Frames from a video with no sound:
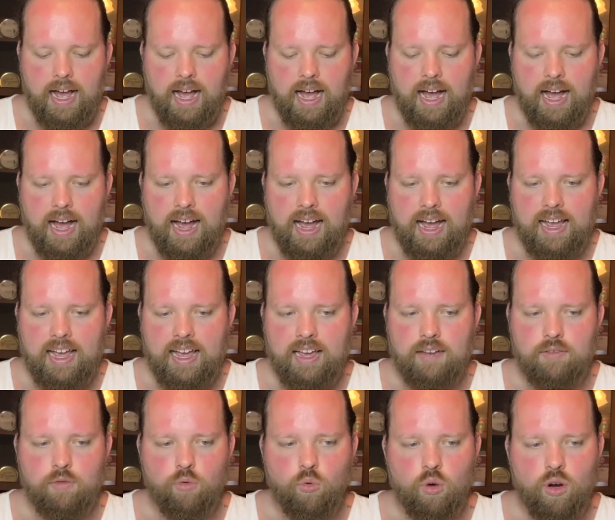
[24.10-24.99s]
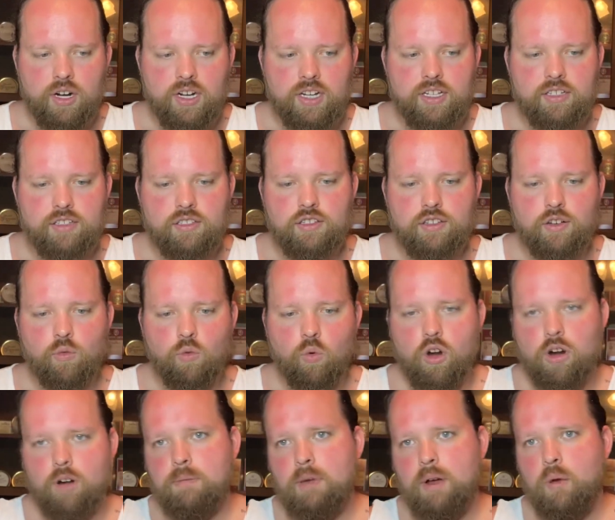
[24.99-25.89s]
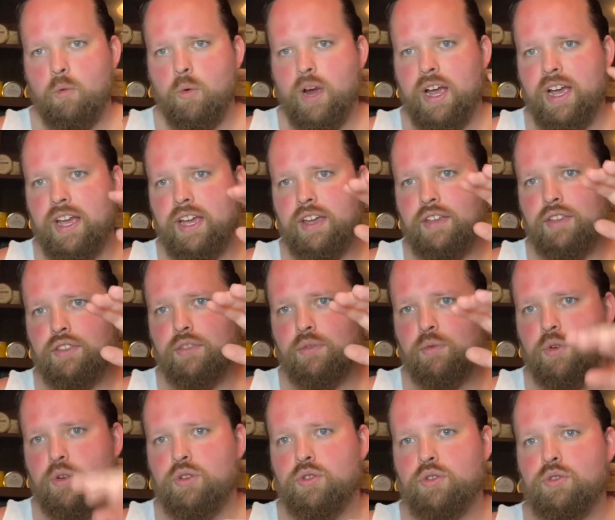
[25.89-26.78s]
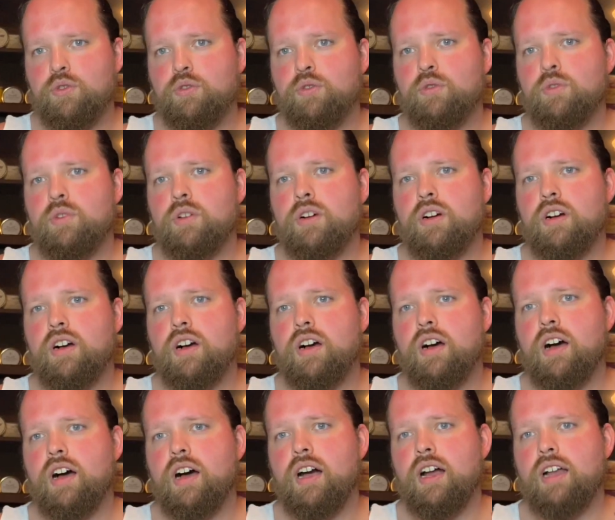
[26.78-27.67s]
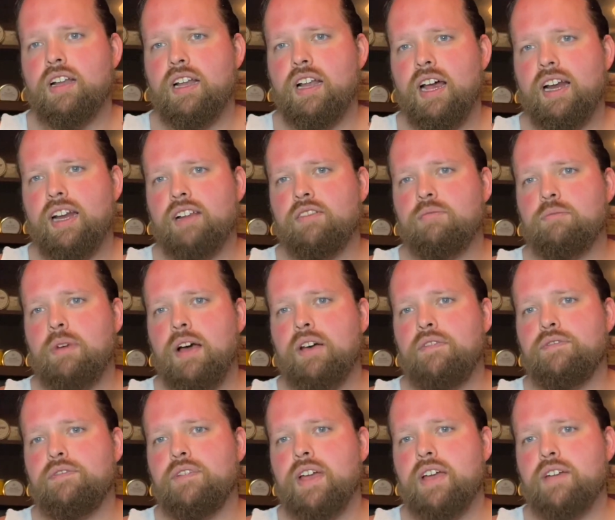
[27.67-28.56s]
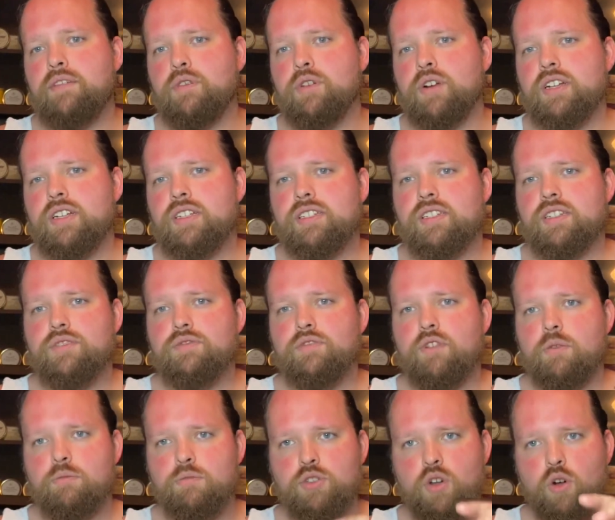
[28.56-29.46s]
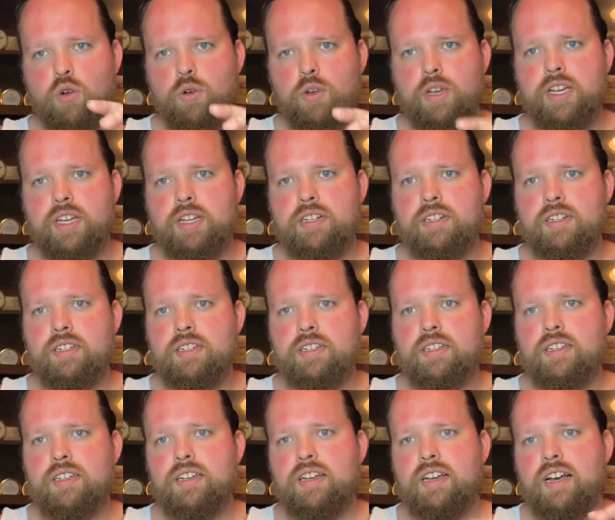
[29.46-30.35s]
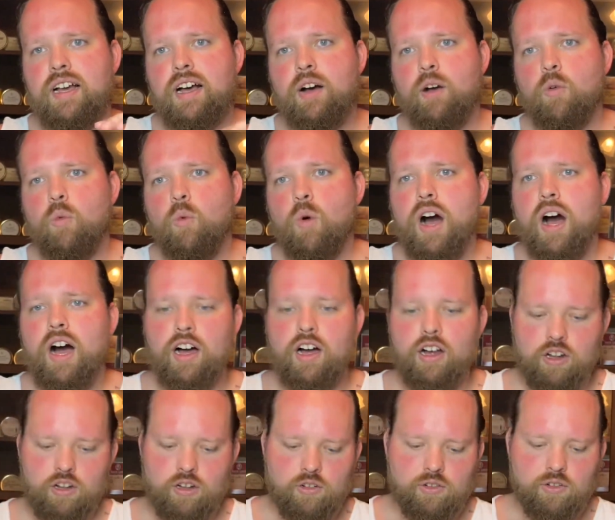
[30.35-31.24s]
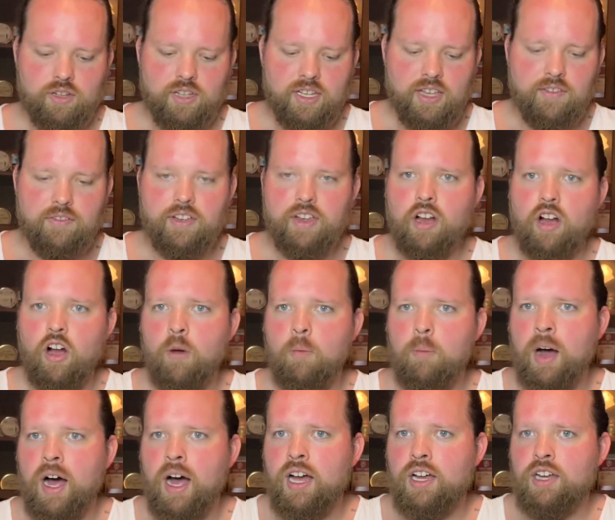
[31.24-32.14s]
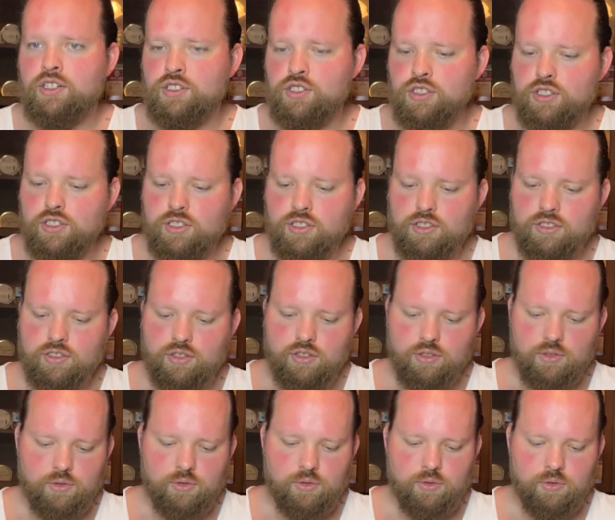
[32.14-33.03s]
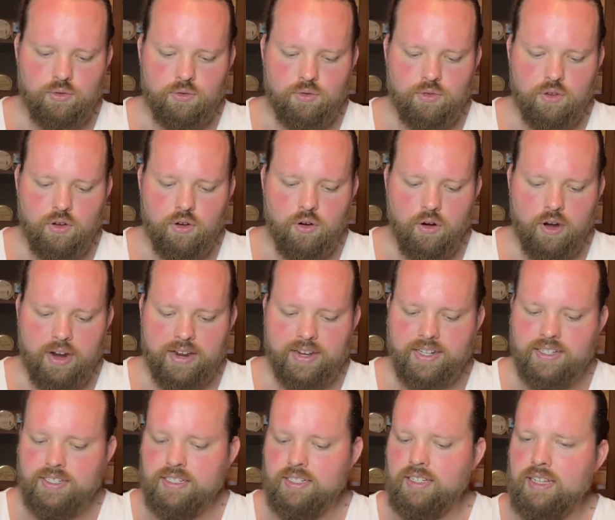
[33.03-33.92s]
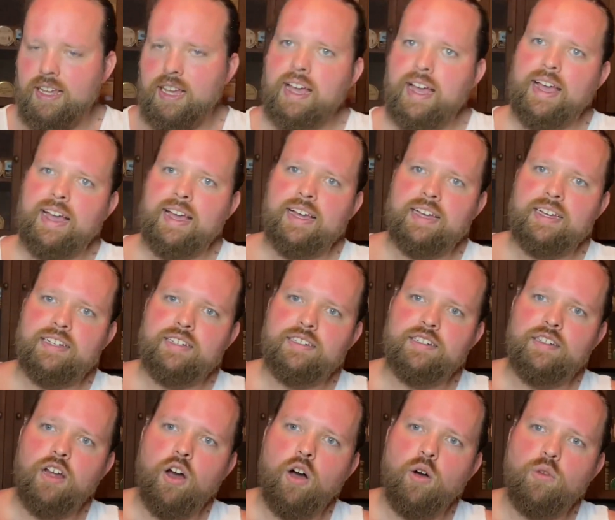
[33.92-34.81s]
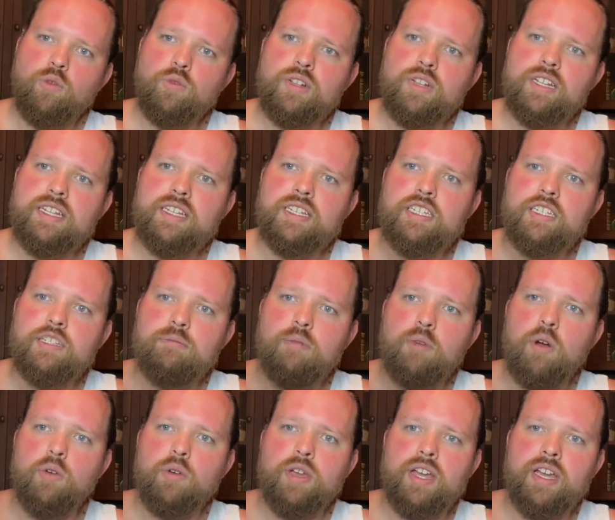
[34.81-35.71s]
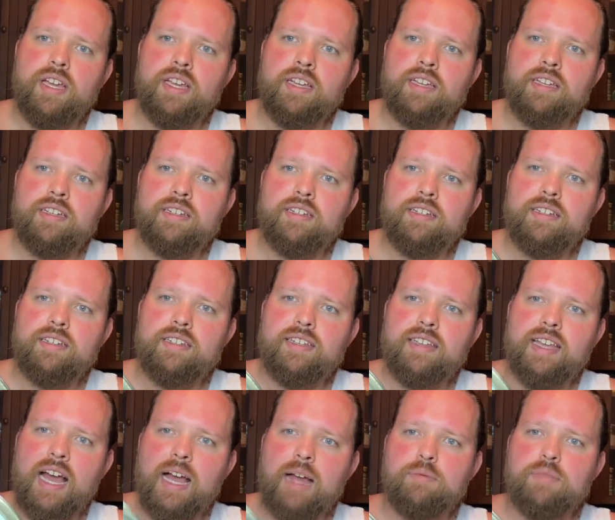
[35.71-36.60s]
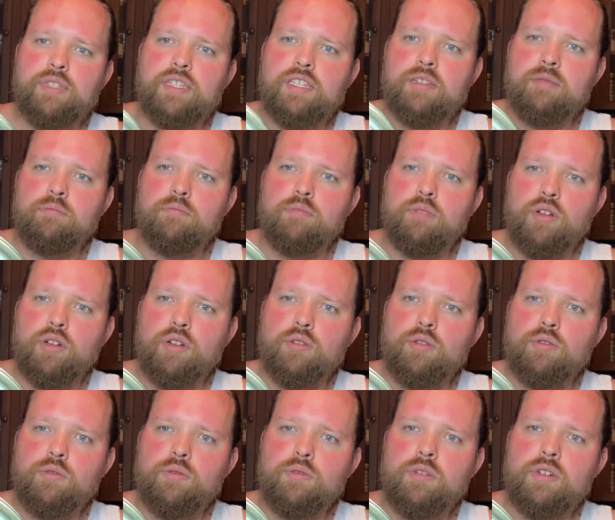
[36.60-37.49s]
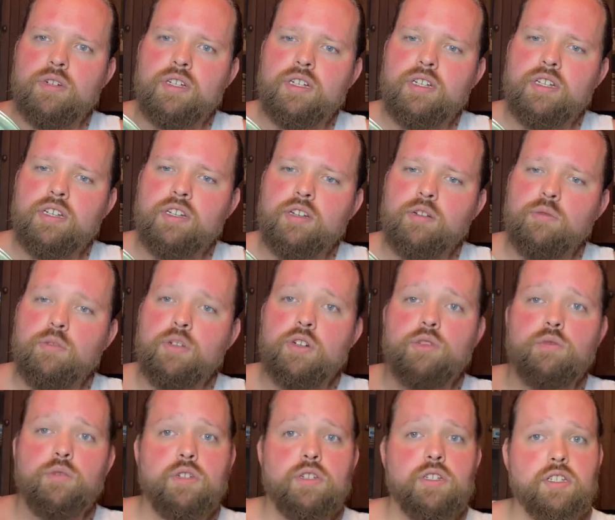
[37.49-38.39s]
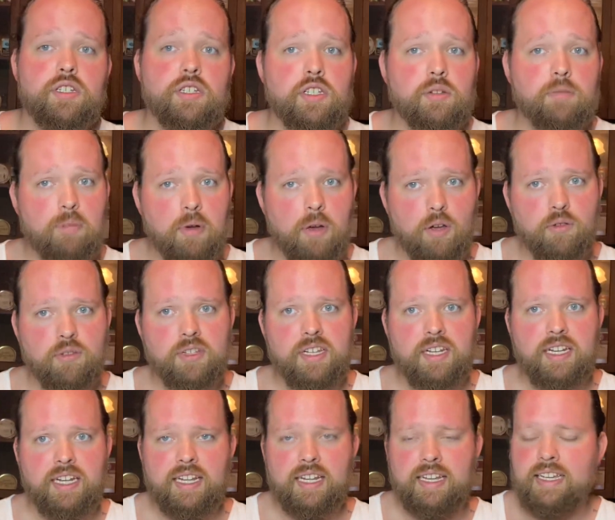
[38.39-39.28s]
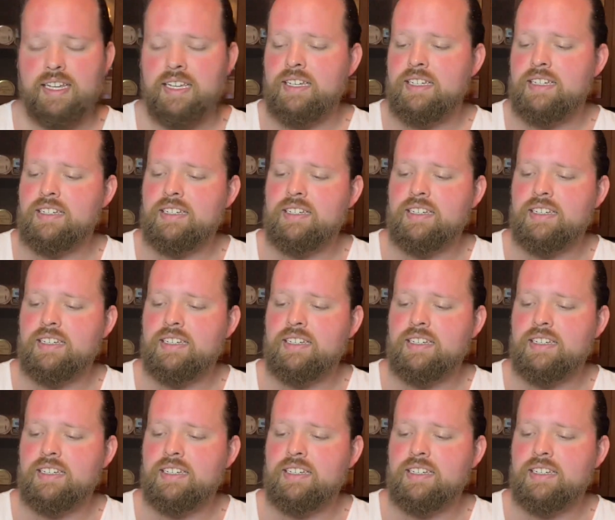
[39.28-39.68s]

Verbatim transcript: I have wanted to work my way through a lot of my favorites from Tolkien while giving homage to the great and only smoking Capstan Blue, which was supposedly